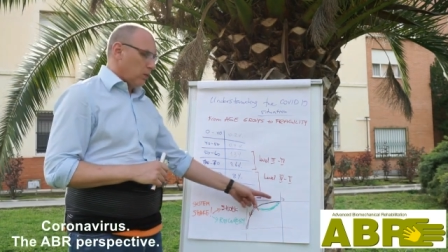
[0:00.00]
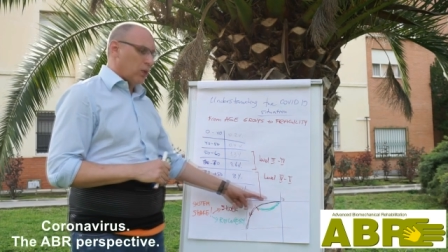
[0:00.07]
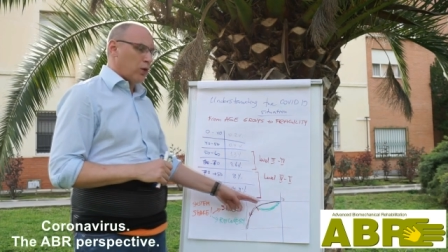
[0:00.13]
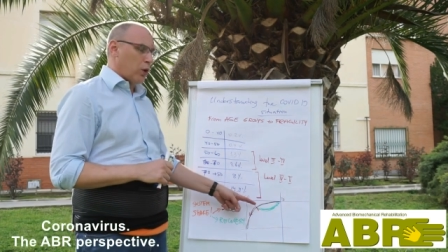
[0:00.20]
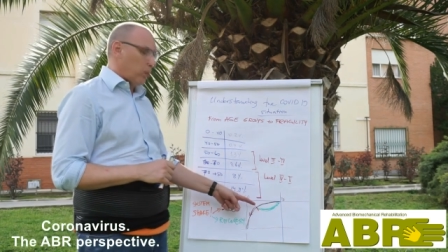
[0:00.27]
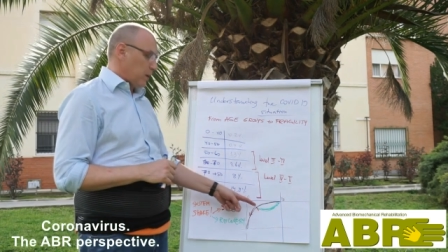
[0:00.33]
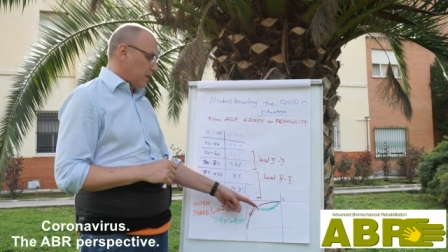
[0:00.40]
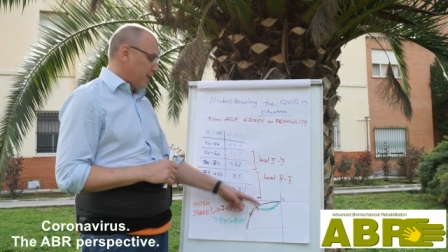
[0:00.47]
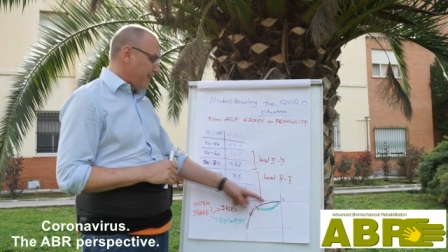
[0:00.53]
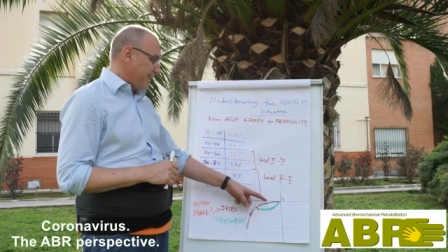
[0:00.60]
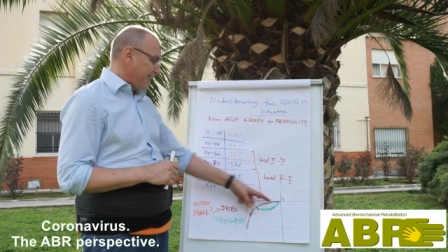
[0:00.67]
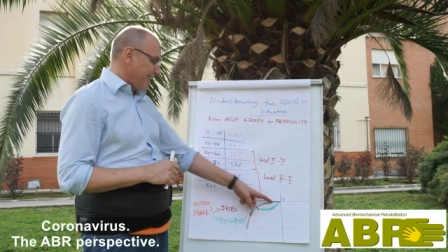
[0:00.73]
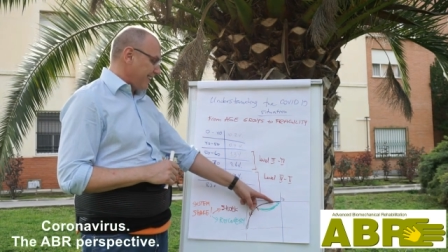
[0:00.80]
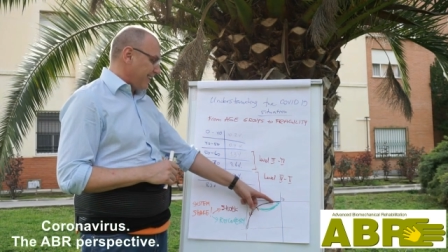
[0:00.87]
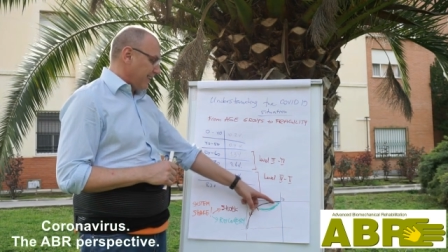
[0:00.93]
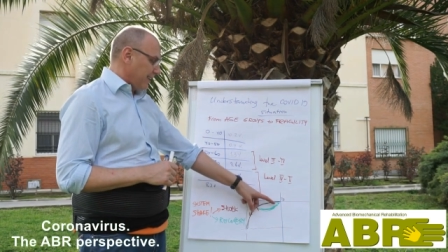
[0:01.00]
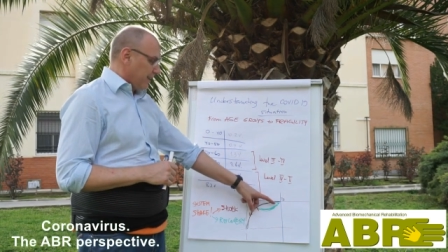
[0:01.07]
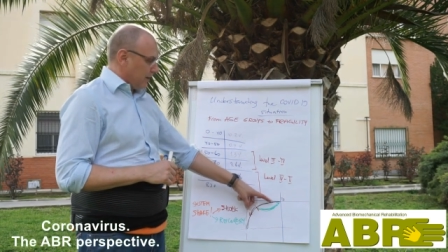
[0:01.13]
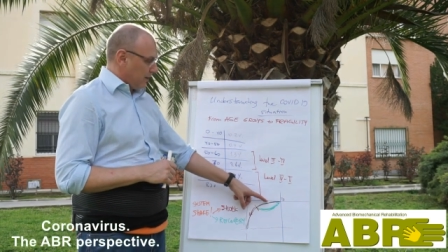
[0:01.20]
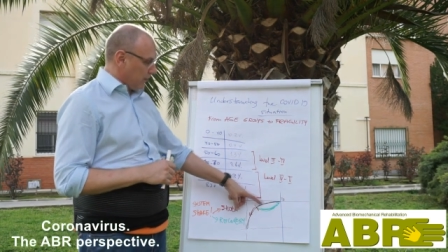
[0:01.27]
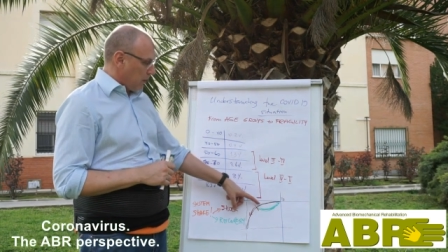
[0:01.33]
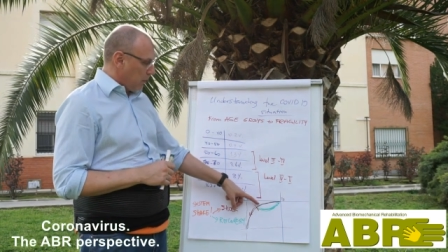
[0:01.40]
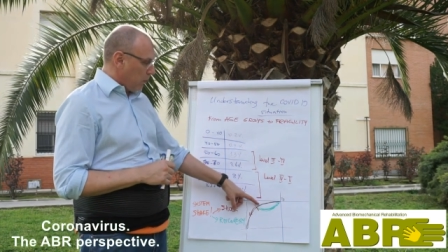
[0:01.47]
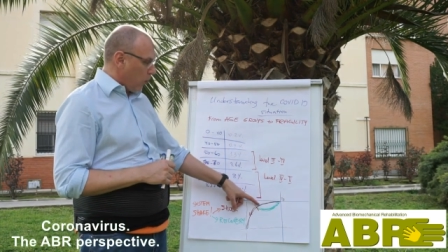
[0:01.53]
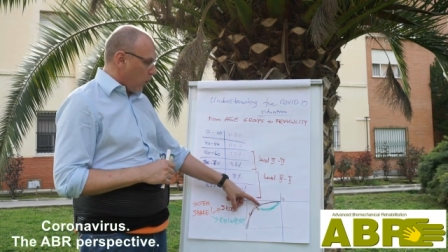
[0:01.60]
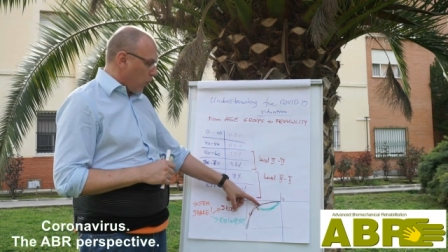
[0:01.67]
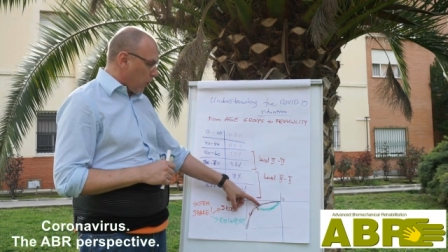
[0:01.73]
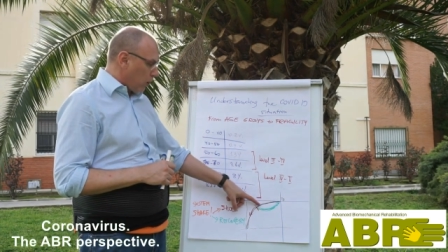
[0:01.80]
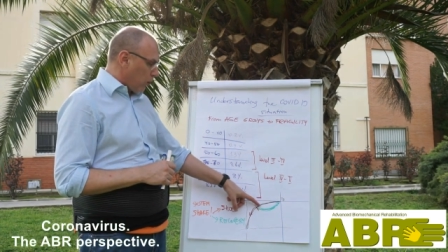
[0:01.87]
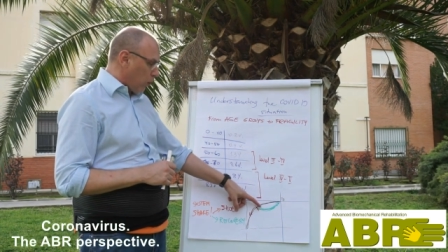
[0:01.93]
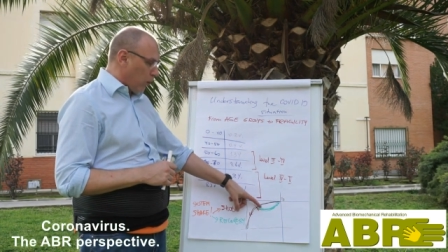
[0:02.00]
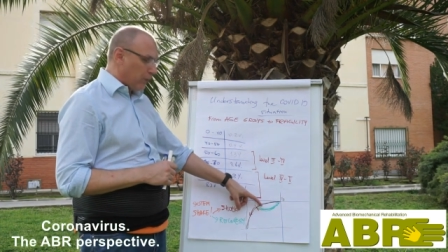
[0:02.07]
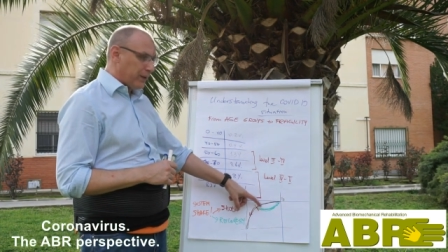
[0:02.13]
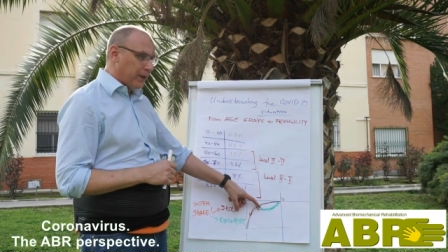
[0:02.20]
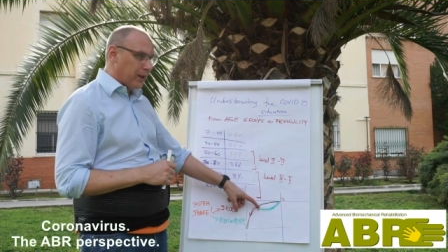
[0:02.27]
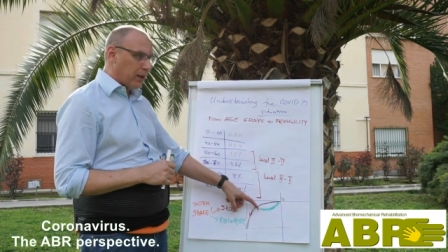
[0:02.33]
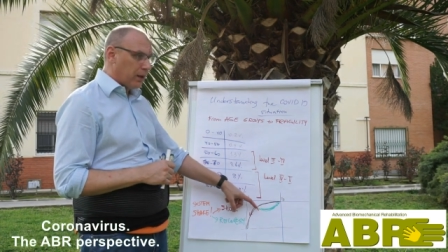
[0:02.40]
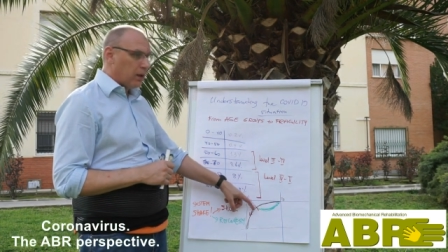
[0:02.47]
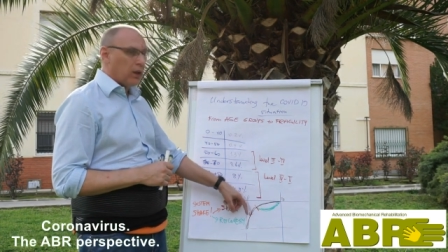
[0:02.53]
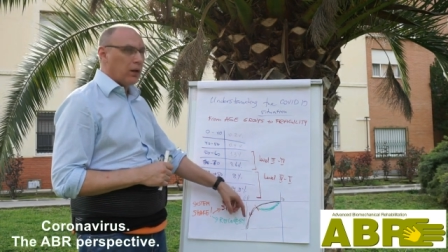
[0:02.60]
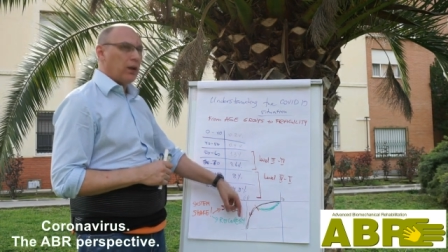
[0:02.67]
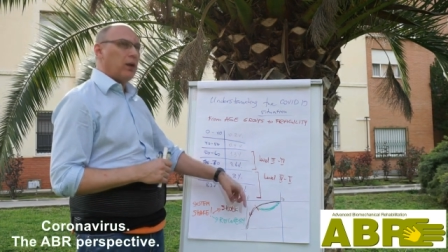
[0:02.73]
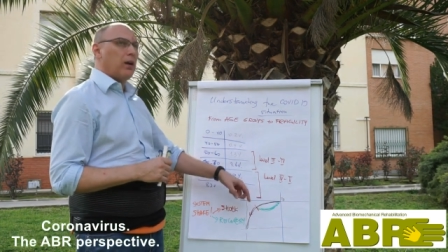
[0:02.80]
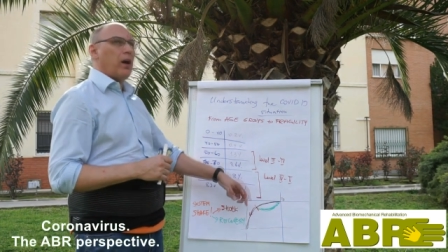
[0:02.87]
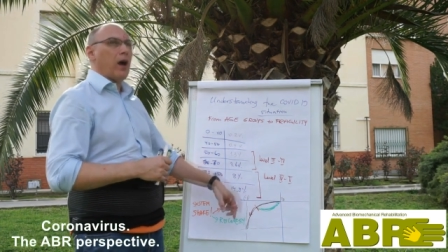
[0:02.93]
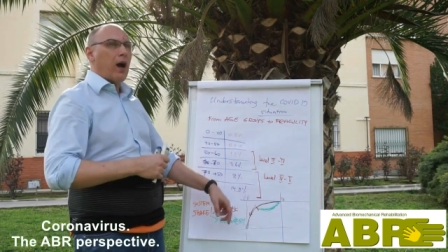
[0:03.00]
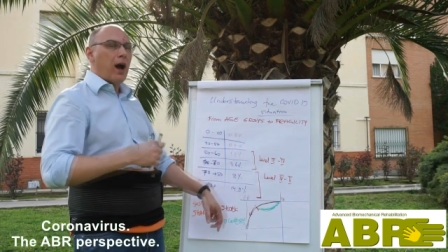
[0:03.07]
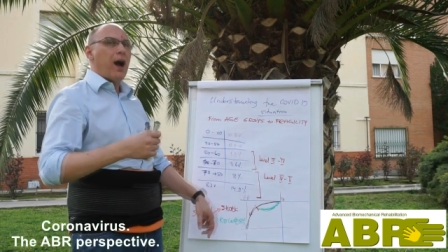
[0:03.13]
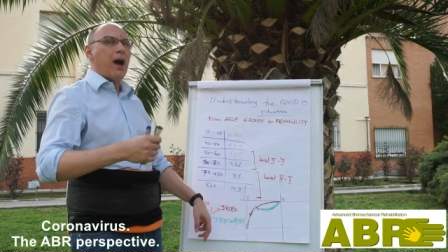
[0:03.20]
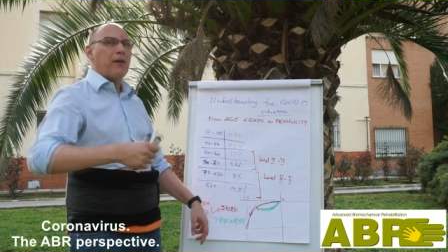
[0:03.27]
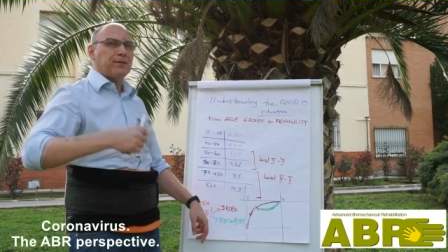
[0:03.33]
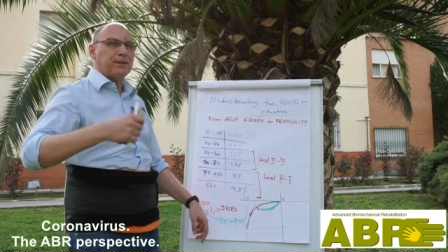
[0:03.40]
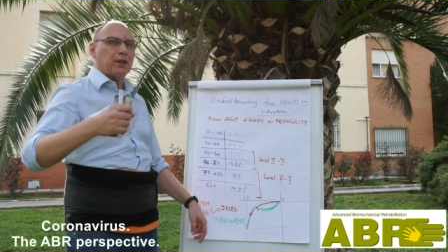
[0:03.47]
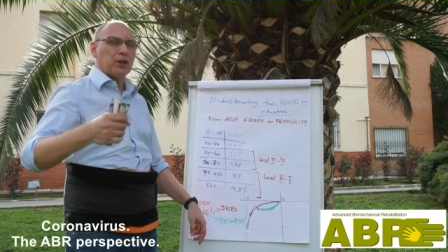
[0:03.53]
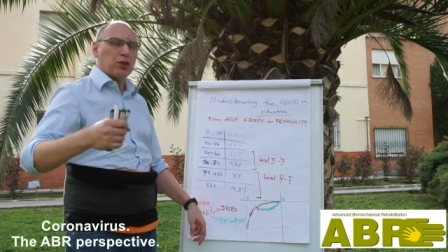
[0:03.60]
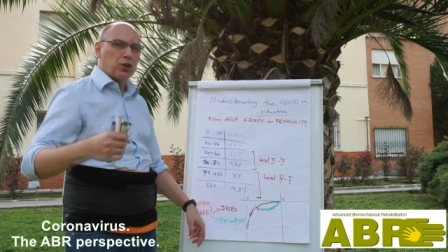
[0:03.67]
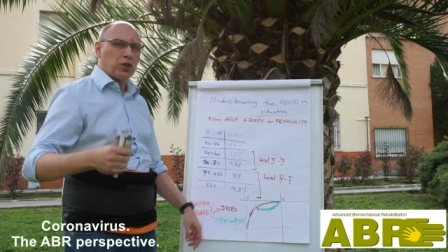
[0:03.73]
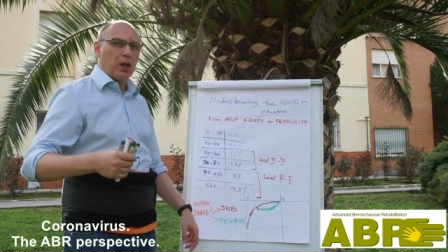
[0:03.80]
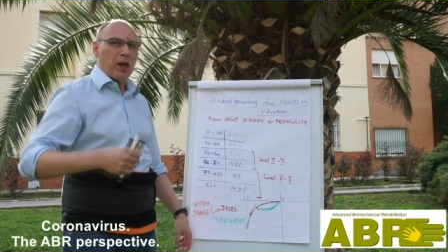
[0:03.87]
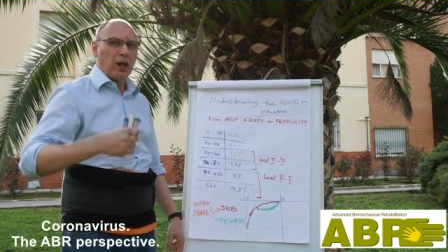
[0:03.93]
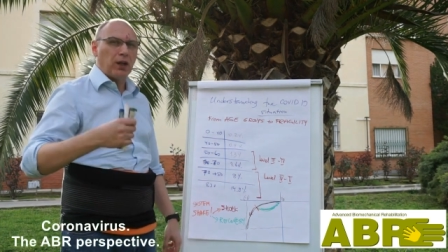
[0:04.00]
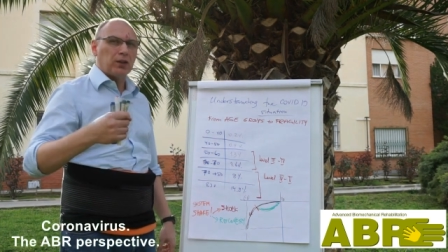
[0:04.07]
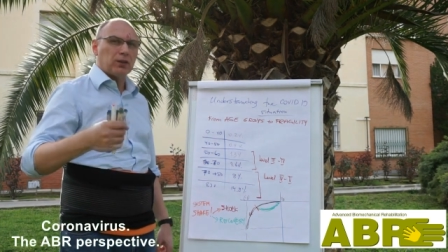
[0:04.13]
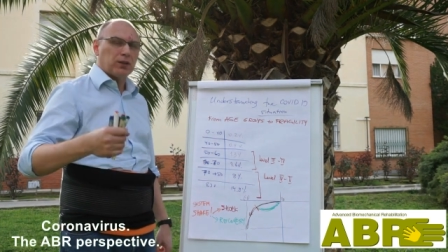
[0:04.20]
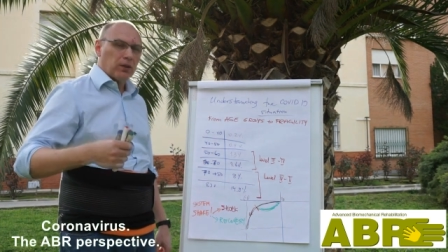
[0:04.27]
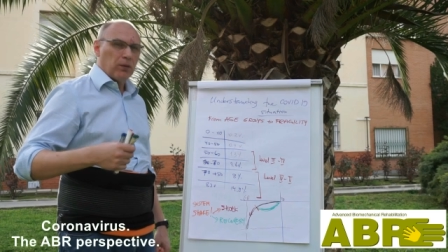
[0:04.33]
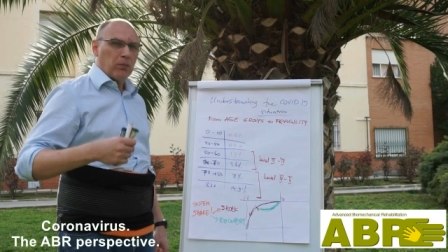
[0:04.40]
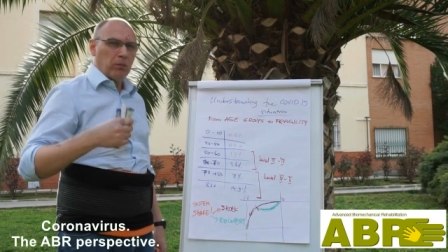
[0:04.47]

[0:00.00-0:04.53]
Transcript: on opposite, the more of the after shakes